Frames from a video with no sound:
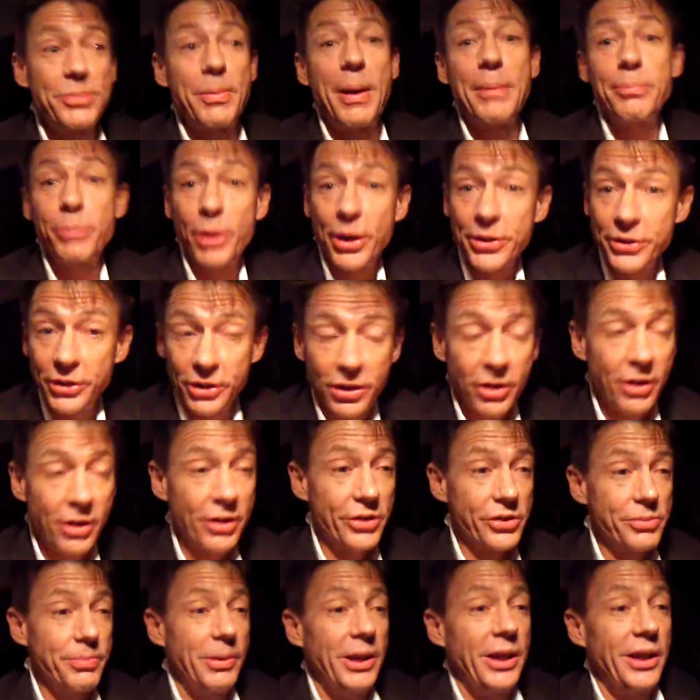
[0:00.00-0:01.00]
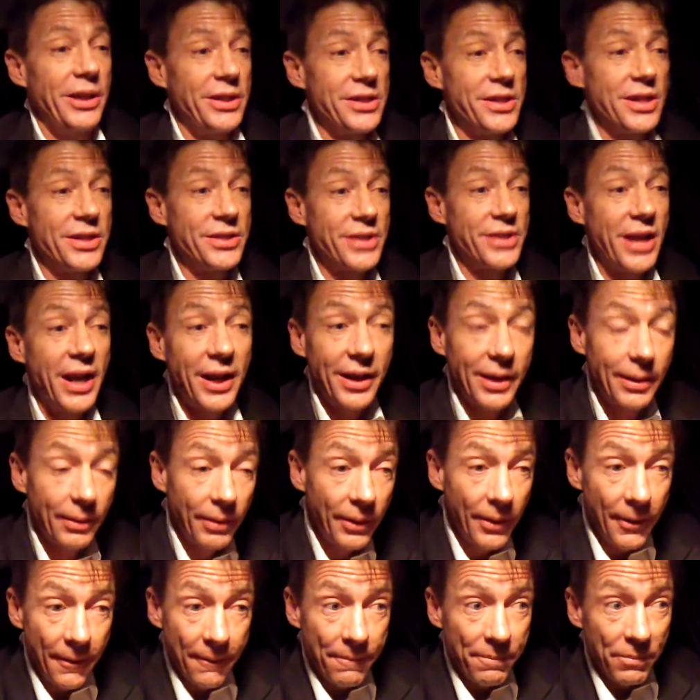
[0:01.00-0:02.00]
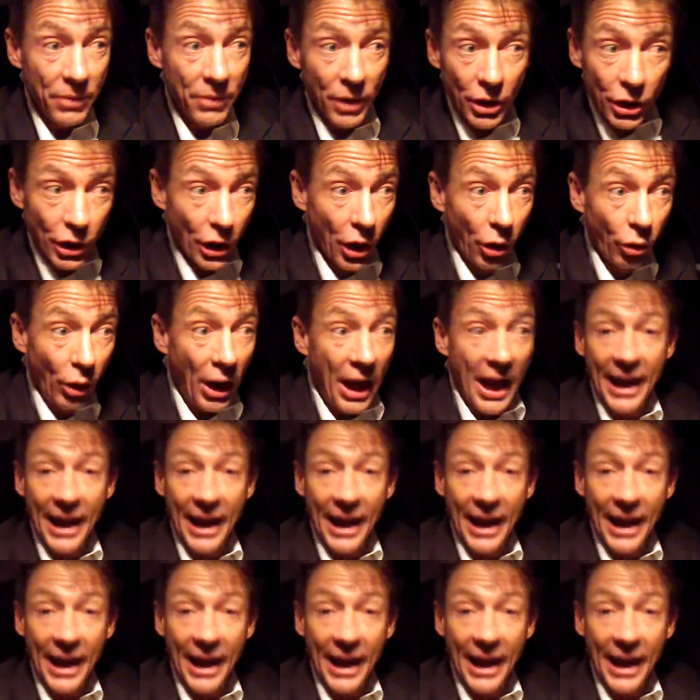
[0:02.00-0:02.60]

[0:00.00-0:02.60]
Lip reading: My brother calls me. He says, hey, you know,